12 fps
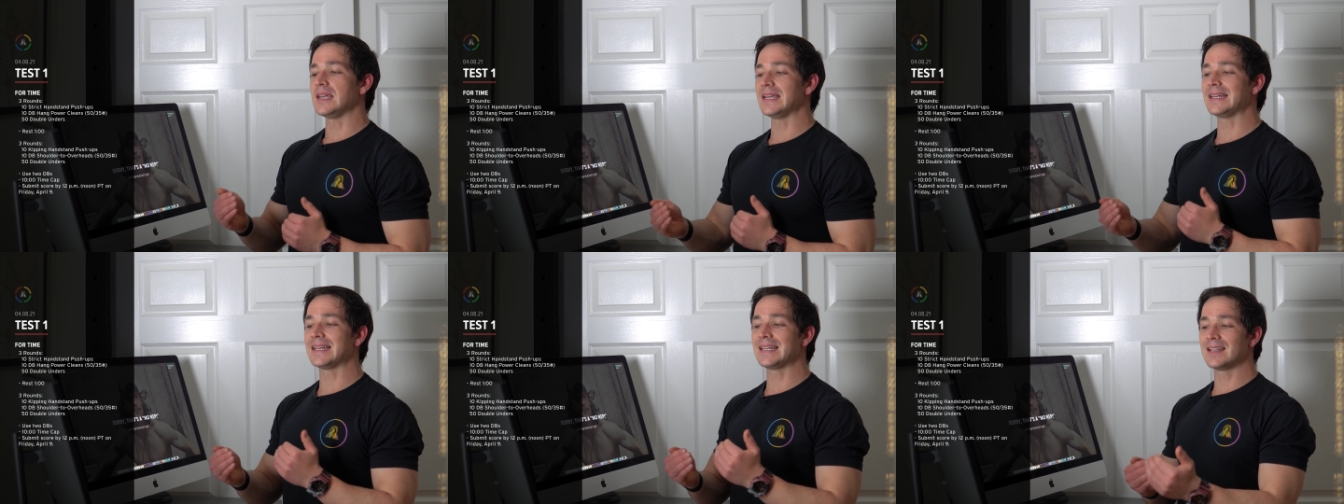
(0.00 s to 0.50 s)

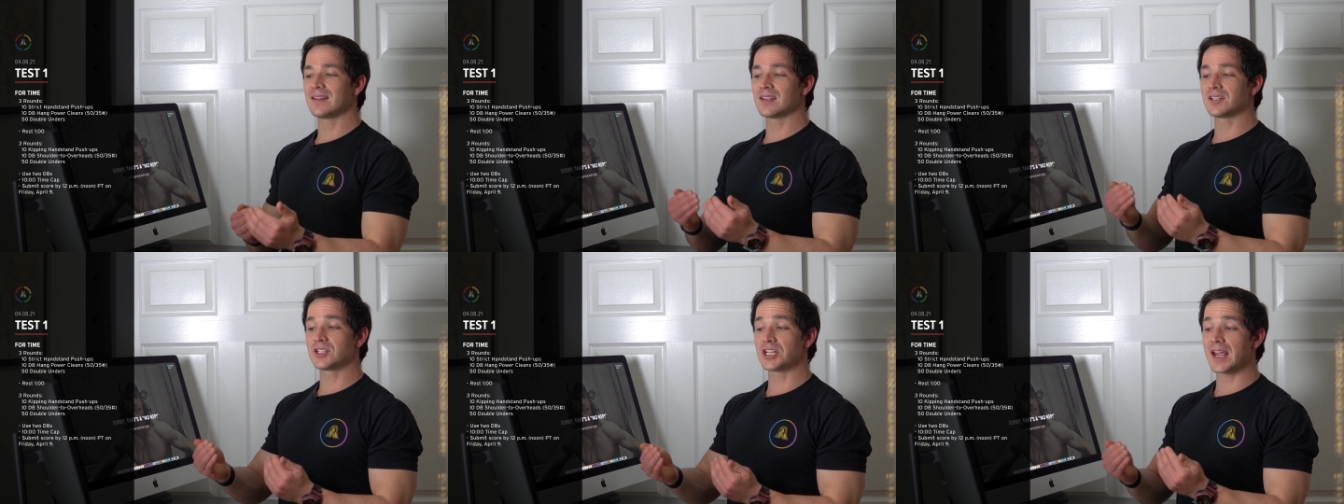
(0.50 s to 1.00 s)
in the
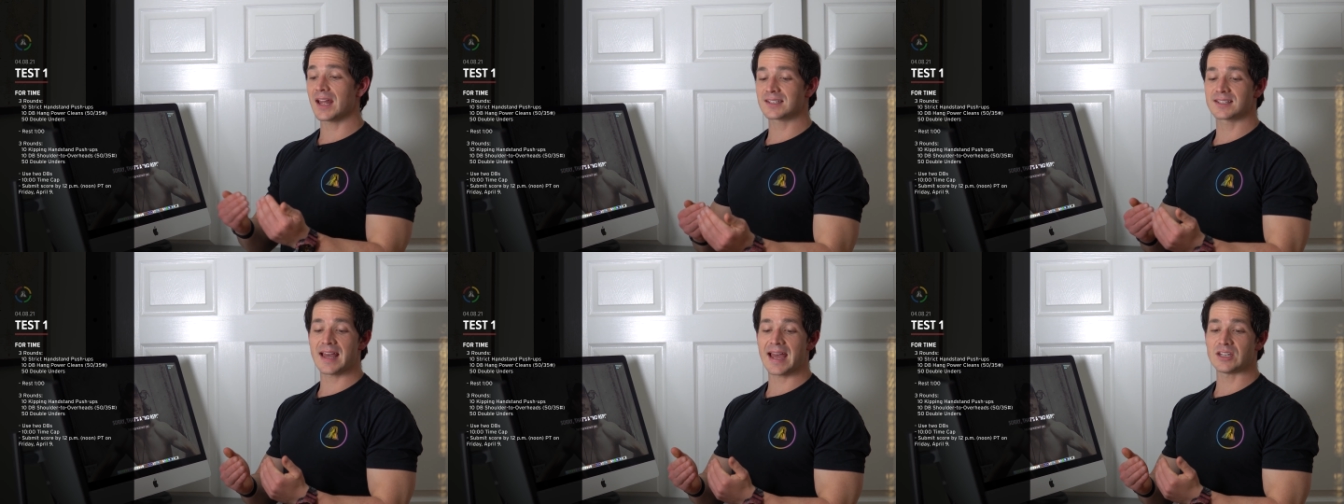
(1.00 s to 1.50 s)

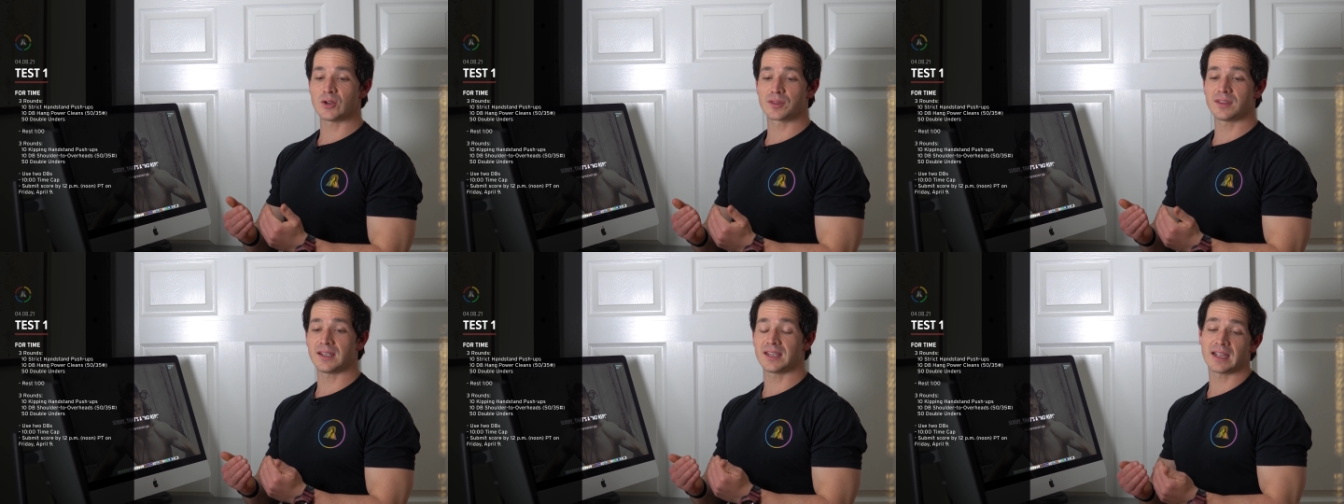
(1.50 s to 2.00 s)
chance that you're
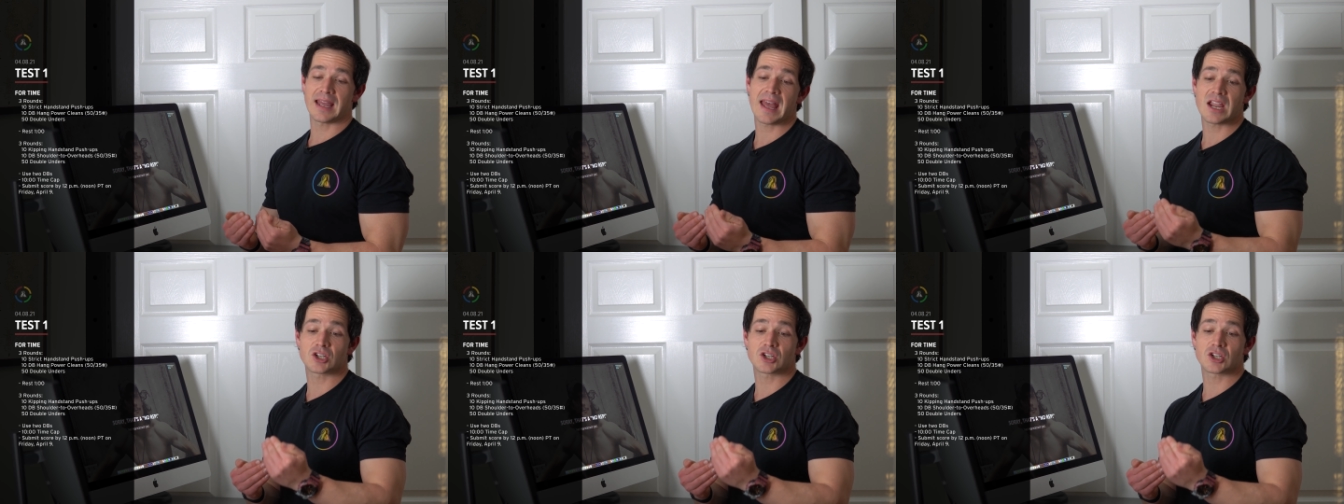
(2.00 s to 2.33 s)
thinking, hey,